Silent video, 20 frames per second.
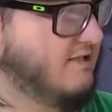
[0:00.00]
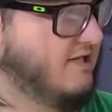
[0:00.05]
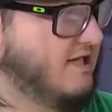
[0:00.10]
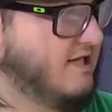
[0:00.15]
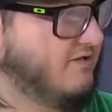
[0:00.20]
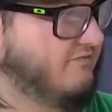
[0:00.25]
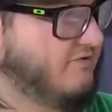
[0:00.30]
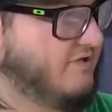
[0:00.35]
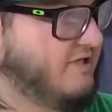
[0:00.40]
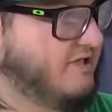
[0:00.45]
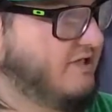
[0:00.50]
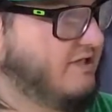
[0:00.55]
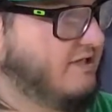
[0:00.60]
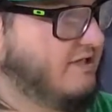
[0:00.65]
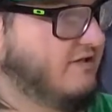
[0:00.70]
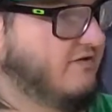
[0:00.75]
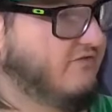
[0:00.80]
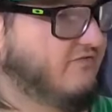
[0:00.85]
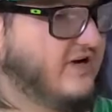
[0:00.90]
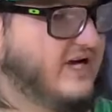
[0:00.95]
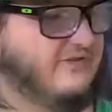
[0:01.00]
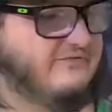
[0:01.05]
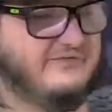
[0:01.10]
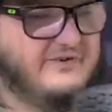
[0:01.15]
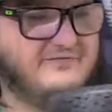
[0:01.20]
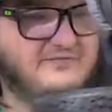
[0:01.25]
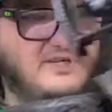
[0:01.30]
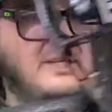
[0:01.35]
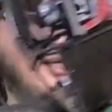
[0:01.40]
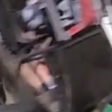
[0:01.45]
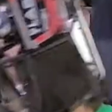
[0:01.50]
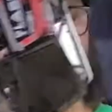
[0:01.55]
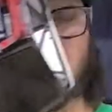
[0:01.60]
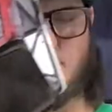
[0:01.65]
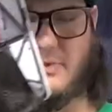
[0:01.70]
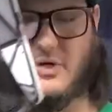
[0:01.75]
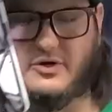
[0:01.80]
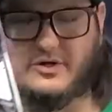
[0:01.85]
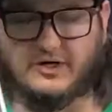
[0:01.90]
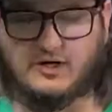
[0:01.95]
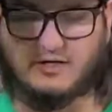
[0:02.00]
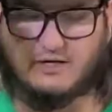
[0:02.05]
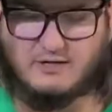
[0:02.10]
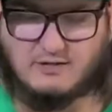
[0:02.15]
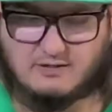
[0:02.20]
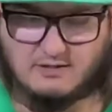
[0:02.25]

kV 550 can motor,